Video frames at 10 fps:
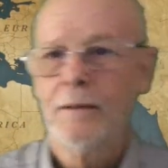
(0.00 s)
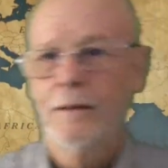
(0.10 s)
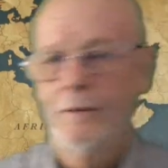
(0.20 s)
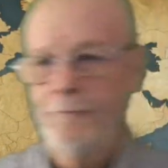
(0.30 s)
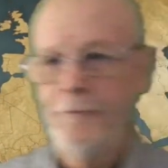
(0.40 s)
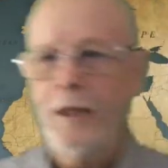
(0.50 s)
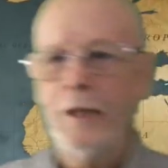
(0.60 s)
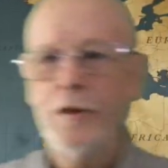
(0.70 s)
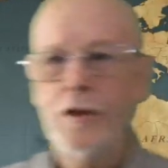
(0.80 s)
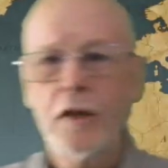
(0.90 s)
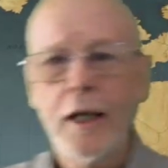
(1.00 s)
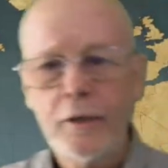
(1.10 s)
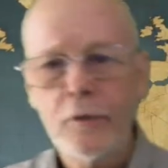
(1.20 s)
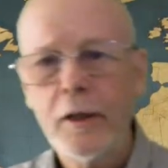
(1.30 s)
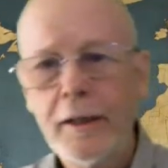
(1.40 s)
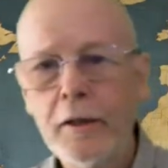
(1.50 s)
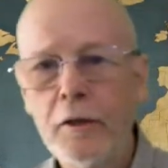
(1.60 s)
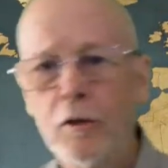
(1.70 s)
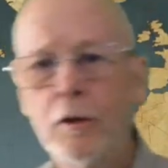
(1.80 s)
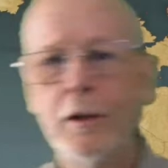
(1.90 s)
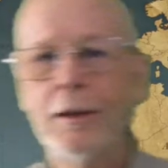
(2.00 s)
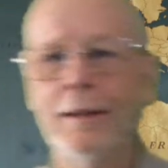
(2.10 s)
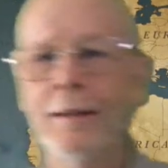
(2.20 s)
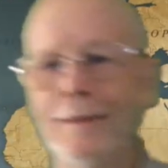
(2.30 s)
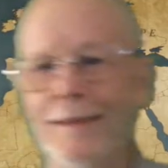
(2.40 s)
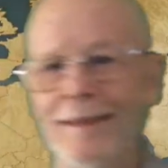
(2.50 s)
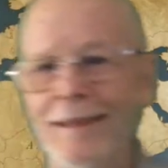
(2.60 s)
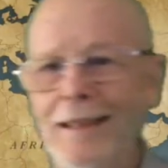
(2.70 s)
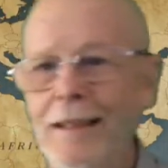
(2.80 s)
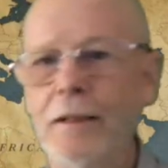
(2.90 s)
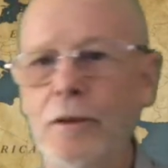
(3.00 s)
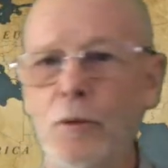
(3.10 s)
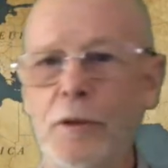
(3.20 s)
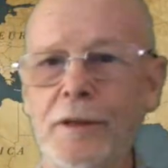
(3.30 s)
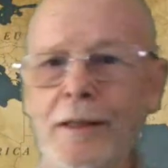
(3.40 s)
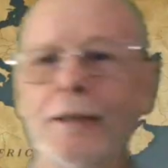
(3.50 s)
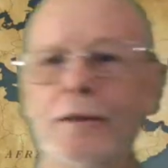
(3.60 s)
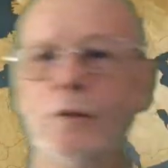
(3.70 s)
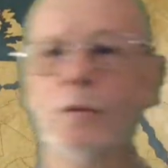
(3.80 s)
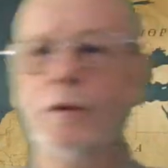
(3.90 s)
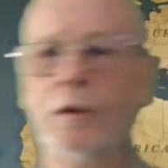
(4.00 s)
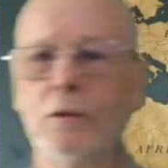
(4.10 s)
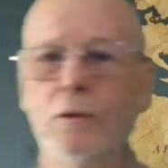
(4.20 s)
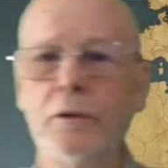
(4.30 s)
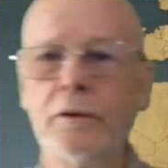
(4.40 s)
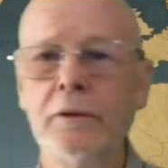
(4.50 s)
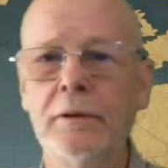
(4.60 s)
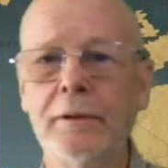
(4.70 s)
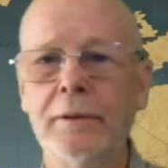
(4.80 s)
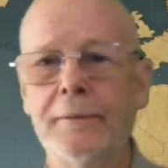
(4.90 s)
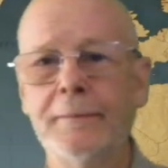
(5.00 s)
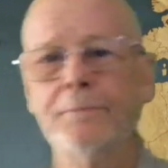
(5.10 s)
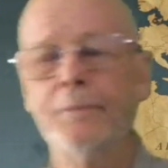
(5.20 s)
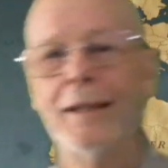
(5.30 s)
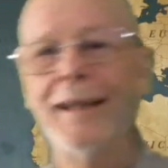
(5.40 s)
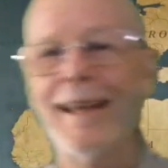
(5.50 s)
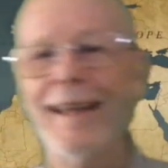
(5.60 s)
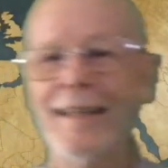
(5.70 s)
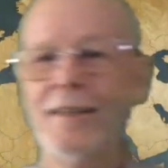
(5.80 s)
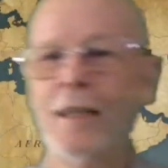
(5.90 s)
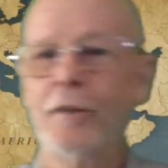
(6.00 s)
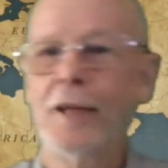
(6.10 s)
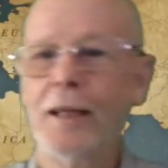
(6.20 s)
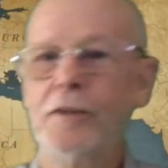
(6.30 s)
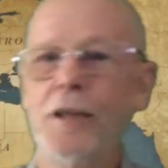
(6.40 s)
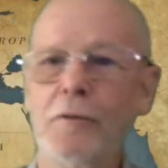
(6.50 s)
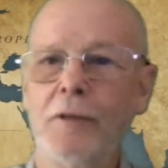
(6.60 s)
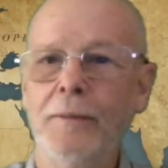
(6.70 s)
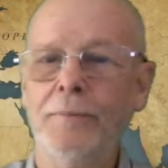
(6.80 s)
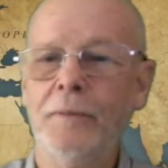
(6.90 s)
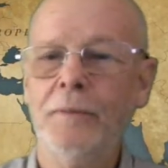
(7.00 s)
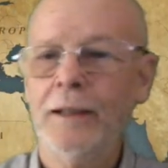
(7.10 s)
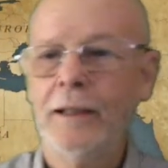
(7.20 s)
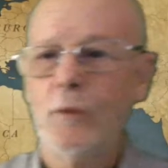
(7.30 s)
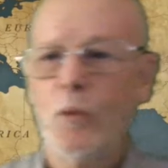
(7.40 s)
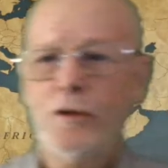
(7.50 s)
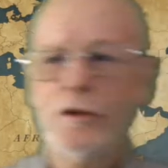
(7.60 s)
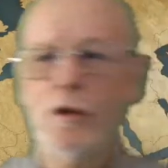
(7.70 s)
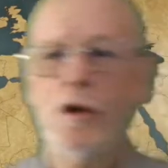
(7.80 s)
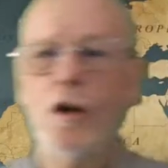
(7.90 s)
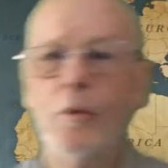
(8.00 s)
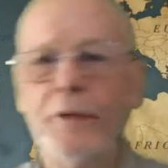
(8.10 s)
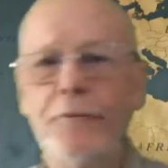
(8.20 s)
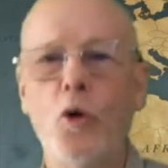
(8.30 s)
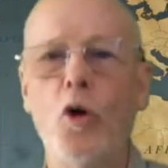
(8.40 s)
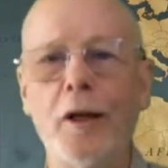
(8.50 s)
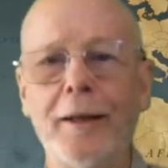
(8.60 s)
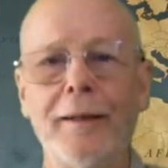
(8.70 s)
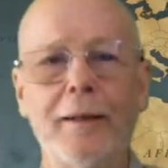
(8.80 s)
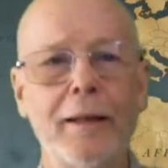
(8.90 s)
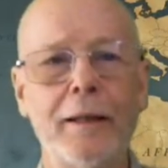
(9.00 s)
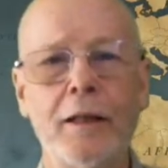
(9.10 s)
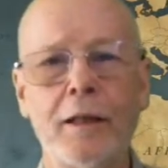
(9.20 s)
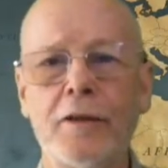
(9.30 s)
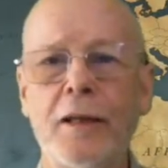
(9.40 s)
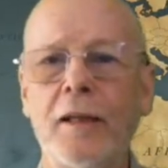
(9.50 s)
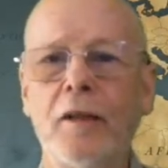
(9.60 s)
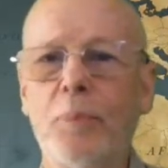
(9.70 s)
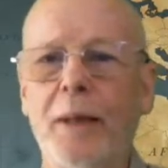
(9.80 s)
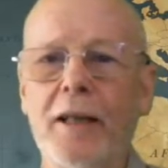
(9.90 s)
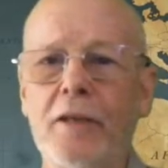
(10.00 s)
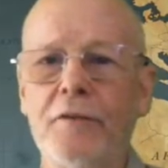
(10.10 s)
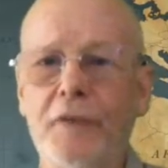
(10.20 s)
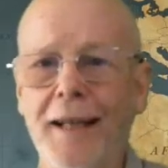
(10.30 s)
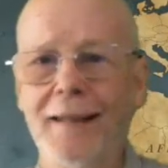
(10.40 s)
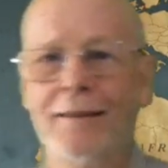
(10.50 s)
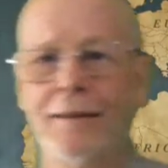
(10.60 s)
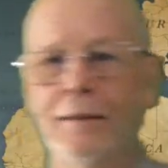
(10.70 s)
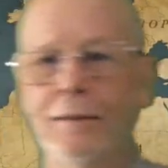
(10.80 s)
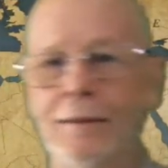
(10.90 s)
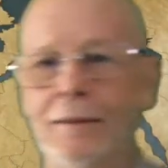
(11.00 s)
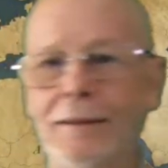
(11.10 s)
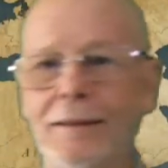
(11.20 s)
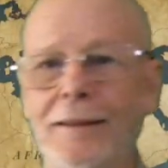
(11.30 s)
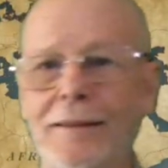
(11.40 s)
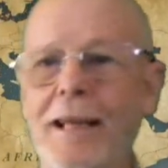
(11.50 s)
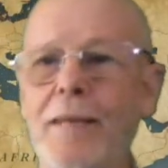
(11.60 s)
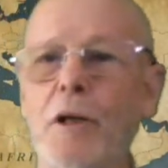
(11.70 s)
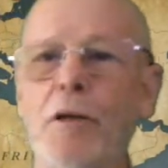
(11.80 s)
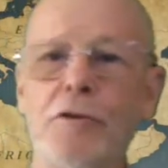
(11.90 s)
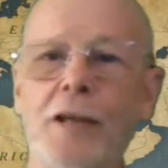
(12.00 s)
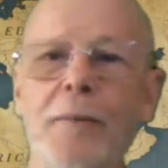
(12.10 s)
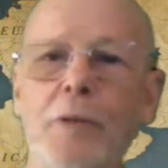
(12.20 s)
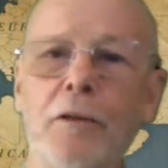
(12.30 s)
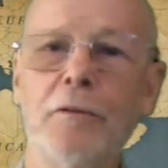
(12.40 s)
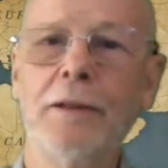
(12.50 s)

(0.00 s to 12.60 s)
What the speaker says: 5 years later, I concluded that leaning toward the desk was the cause, etc., etc. It wasn't long before it had exceeded a page of text. Same old, same old.